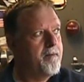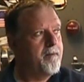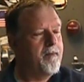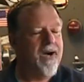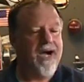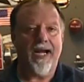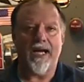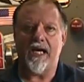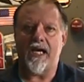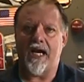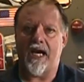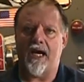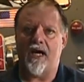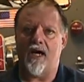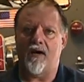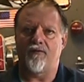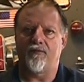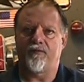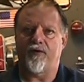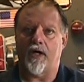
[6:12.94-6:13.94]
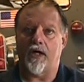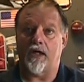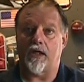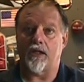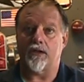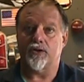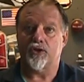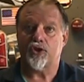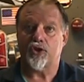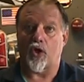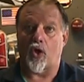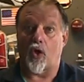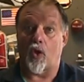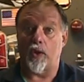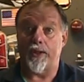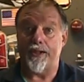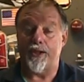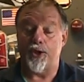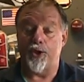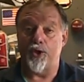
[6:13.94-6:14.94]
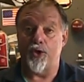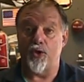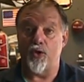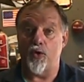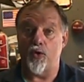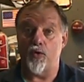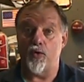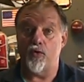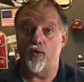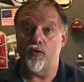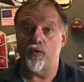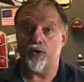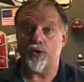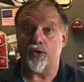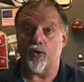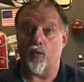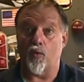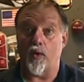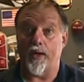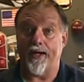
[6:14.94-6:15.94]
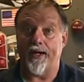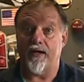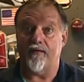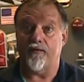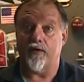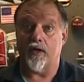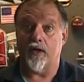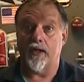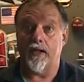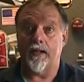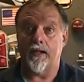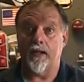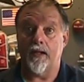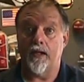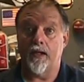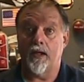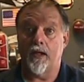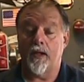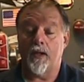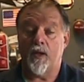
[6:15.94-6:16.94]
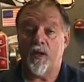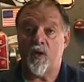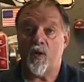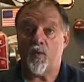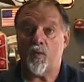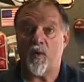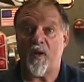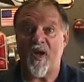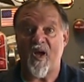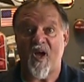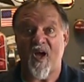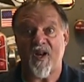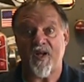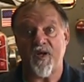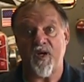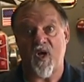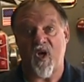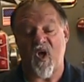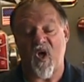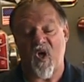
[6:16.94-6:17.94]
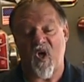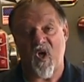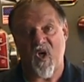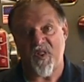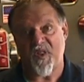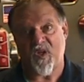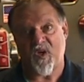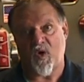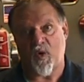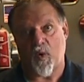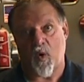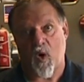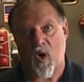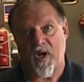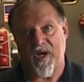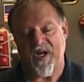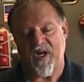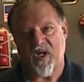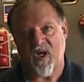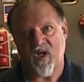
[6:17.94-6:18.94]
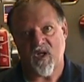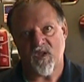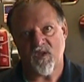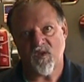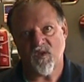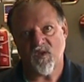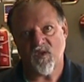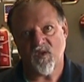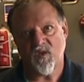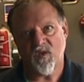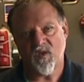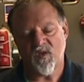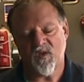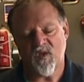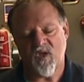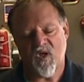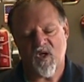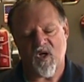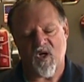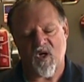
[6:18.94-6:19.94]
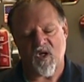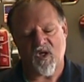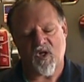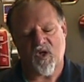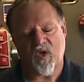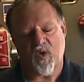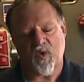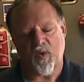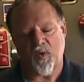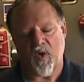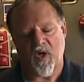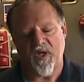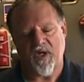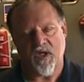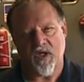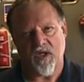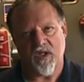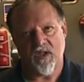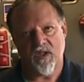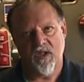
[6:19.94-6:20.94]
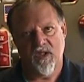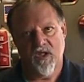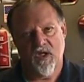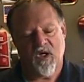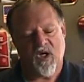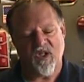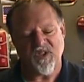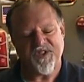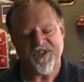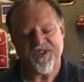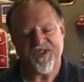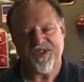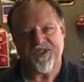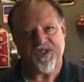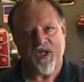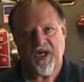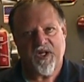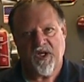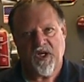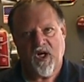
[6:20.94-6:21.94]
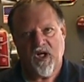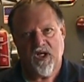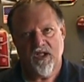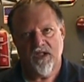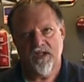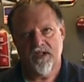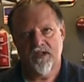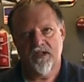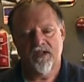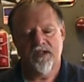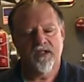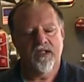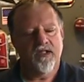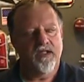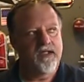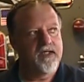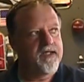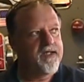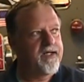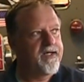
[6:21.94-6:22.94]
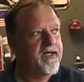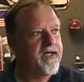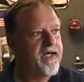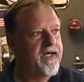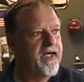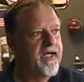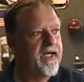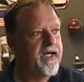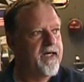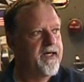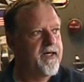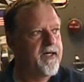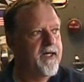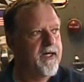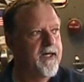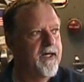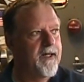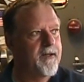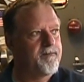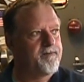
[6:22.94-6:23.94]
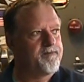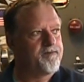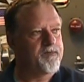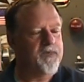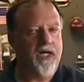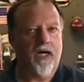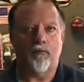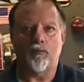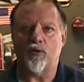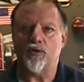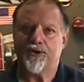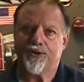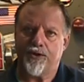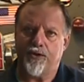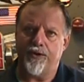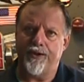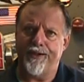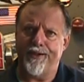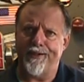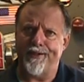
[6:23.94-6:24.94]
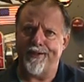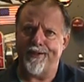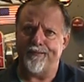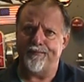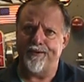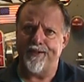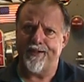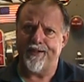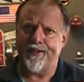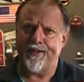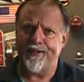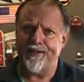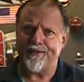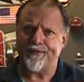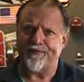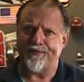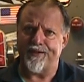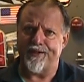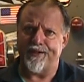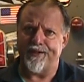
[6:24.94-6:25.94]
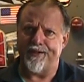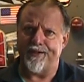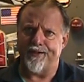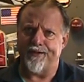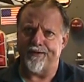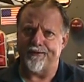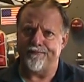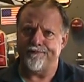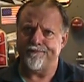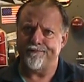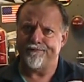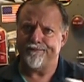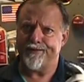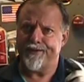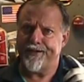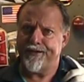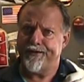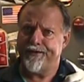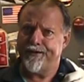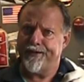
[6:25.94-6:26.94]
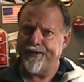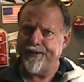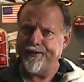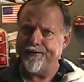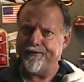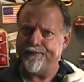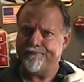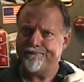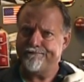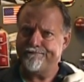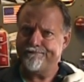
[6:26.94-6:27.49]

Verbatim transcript: might have uh, saw in the news or whatever, we had an earthquake, a quaker, a shaker. And uh, I'm going to show you a little bit of this video. Here we go.